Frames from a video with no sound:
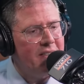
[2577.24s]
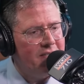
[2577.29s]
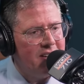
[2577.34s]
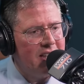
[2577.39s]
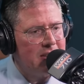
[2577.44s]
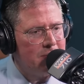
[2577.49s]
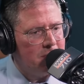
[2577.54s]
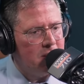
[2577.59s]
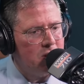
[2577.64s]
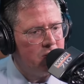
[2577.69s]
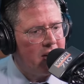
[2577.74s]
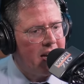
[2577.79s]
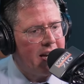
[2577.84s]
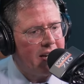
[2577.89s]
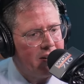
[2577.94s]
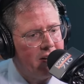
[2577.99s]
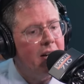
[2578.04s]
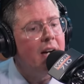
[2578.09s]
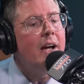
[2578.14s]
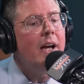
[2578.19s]
investment
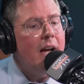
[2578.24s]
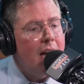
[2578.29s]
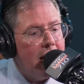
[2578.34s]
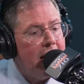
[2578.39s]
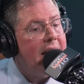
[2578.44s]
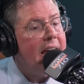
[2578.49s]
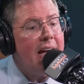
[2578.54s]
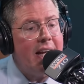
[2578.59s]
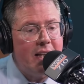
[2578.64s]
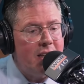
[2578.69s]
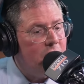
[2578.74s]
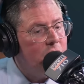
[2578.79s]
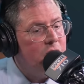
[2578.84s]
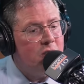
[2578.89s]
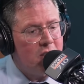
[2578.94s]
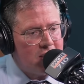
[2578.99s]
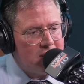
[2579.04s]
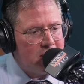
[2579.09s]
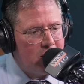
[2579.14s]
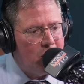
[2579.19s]
tracker. Again, you
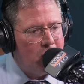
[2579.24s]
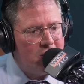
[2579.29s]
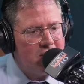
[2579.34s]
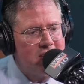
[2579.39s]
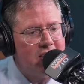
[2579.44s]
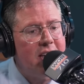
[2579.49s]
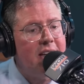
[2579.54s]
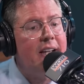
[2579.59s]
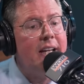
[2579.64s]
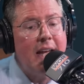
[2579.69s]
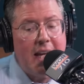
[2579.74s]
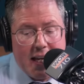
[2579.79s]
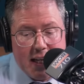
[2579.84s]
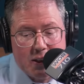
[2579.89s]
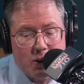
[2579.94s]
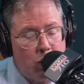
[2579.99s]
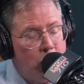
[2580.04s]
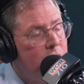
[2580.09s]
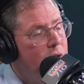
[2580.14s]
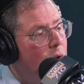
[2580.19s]
just launched it.
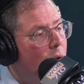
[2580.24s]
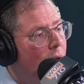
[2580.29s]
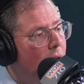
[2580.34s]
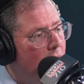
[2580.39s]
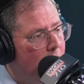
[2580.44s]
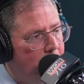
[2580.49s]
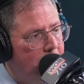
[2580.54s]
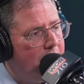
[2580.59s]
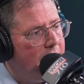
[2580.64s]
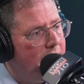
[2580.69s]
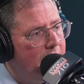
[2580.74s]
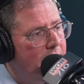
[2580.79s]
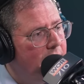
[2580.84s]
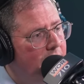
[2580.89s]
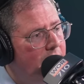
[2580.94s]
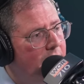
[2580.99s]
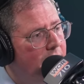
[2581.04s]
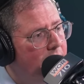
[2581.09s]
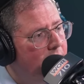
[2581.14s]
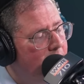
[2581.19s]
It's also on
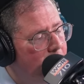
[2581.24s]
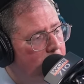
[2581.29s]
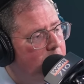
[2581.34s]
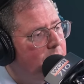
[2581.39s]
the uh,